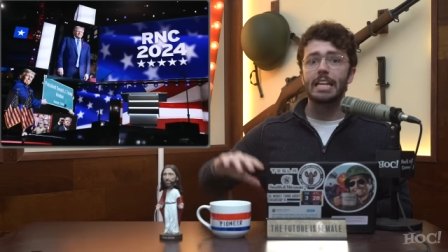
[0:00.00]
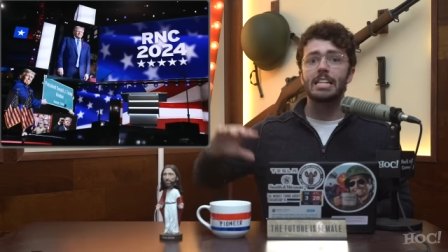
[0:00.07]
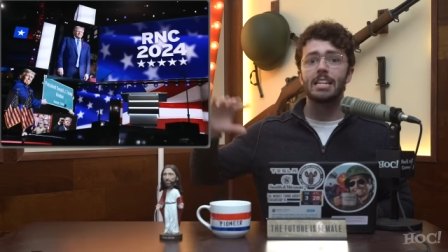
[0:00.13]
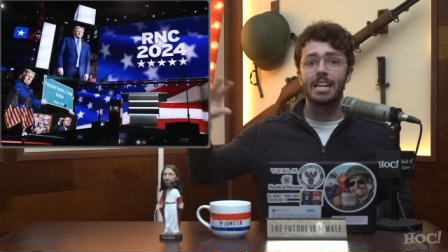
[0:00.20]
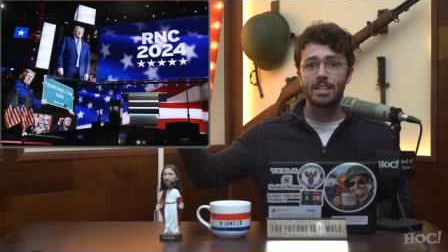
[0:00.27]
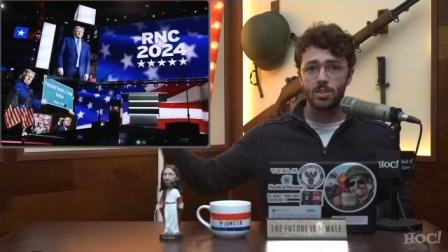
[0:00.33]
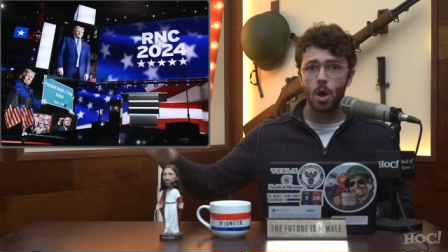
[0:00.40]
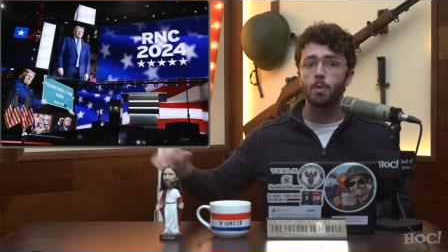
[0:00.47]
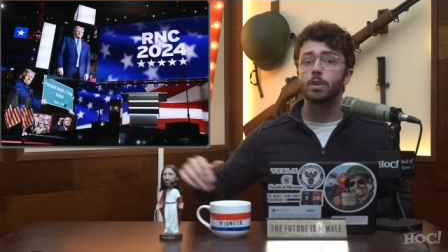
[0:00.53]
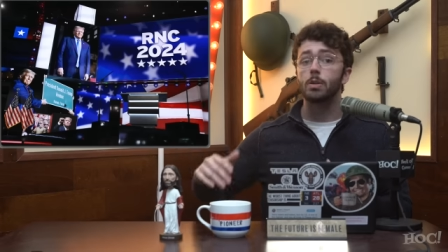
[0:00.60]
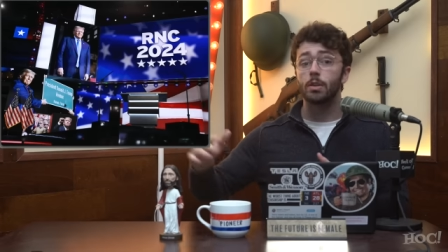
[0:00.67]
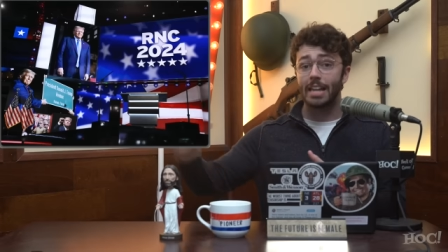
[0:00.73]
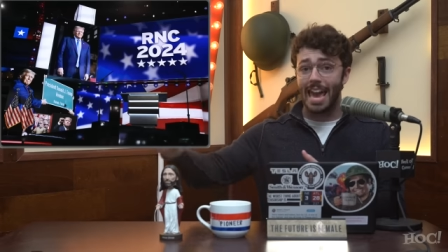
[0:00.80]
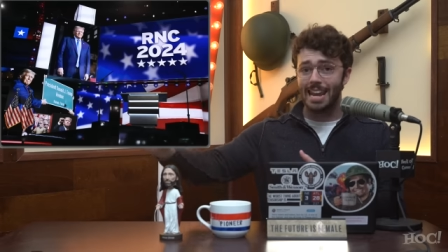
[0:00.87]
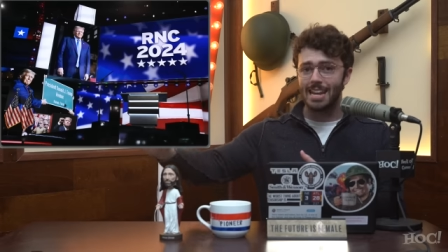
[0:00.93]
into his own. You
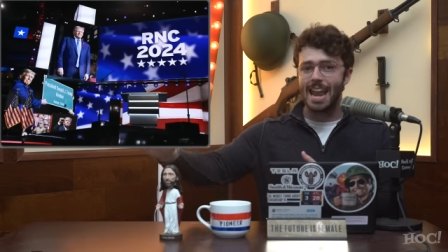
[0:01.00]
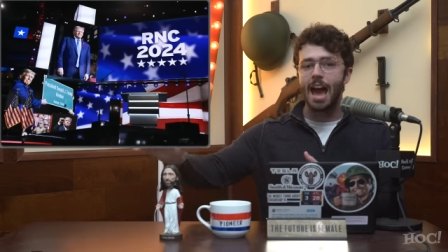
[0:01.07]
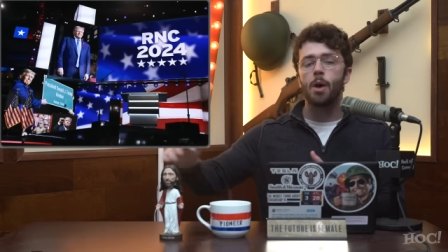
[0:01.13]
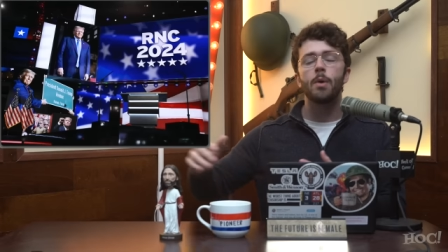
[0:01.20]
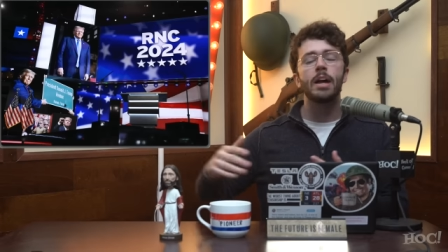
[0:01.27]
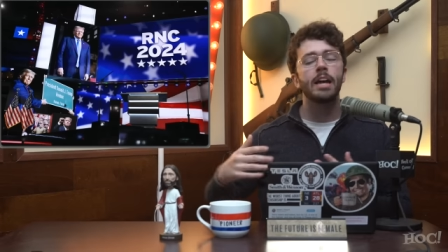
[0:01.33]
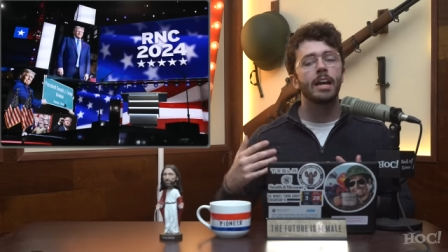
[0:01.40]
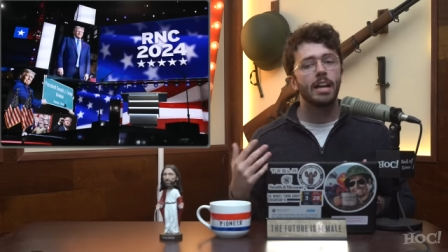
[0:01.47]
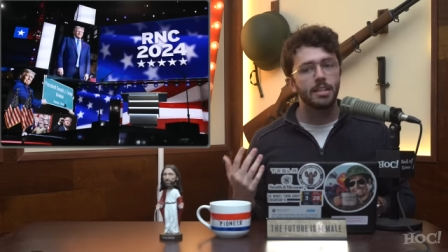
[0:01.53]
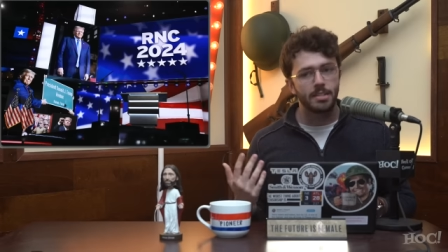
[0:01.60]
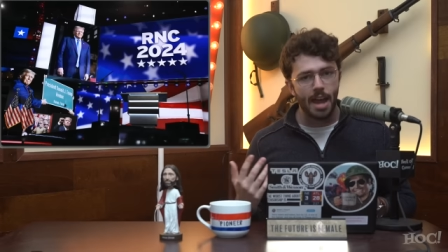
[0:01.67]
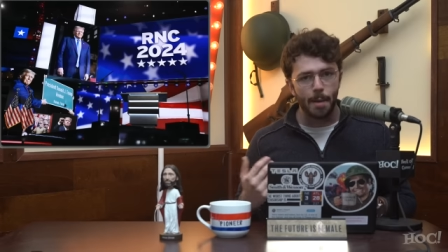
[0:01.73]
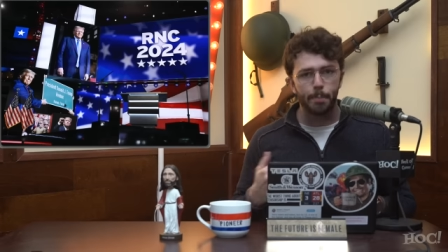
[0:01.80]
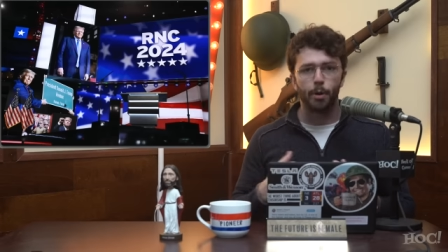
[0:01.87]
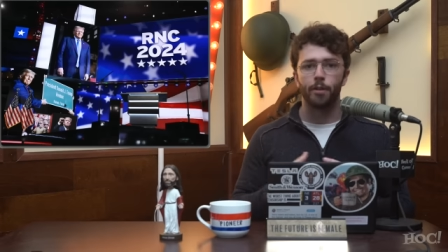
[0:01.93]
look at it now, it's
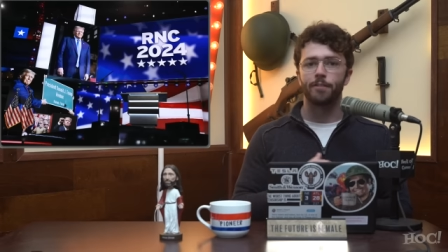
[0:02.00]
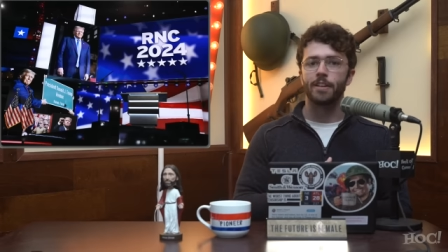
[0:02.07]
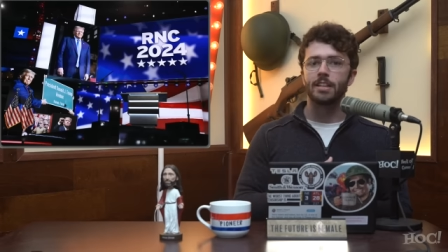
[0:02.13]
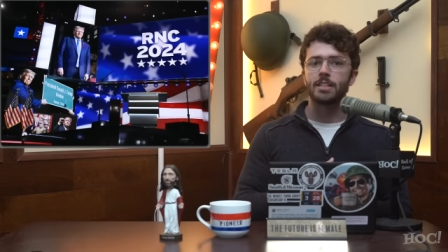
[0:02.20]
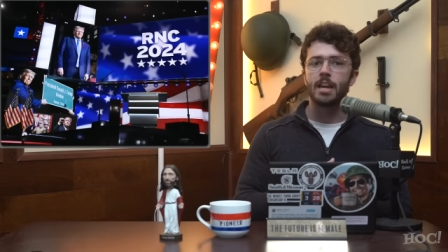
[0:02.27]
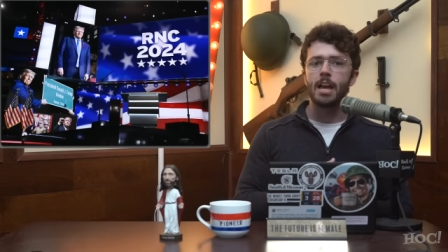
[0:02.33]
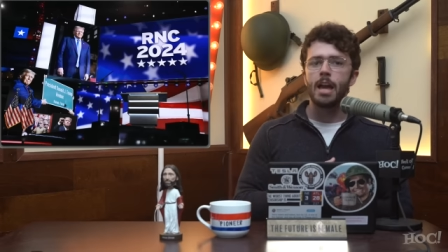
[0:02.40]
not perfect,